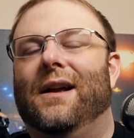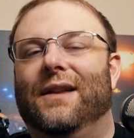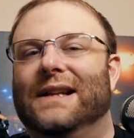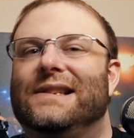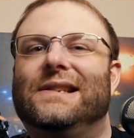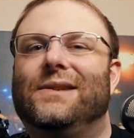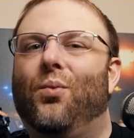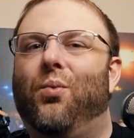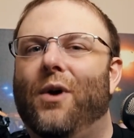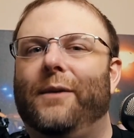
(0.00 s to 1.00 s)
This is
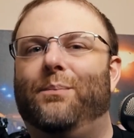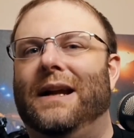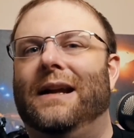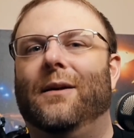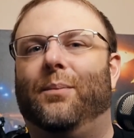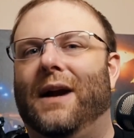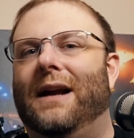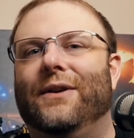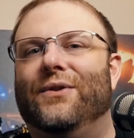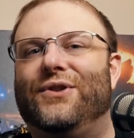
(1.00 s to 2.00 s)
what being a brand
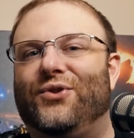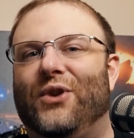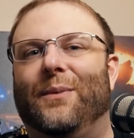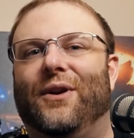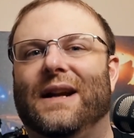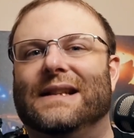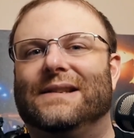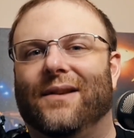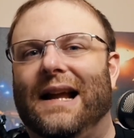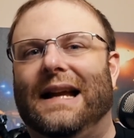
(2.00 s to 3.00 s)
new streamer is
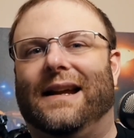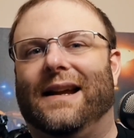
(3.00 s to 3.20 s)
like.